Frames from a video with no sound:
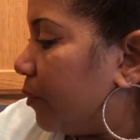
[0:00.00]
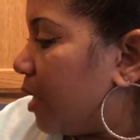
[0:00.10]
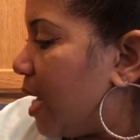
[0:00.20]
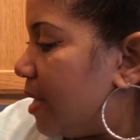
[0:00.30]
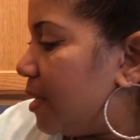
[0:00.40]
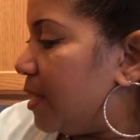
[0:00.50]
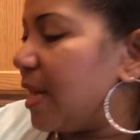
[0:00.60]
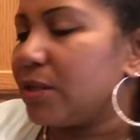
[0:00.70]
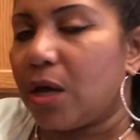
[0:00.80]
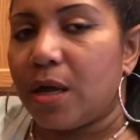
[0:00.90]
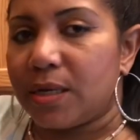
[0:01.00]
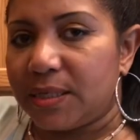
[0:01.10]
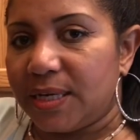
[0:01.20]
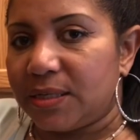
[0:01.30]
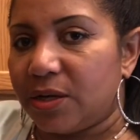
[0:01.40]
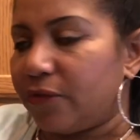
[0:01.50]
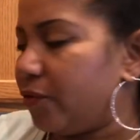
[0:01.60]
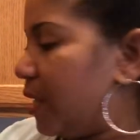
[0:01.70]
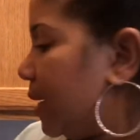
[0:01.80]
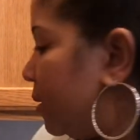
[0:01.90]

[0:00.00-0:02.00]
And then that's all the seasoning for now.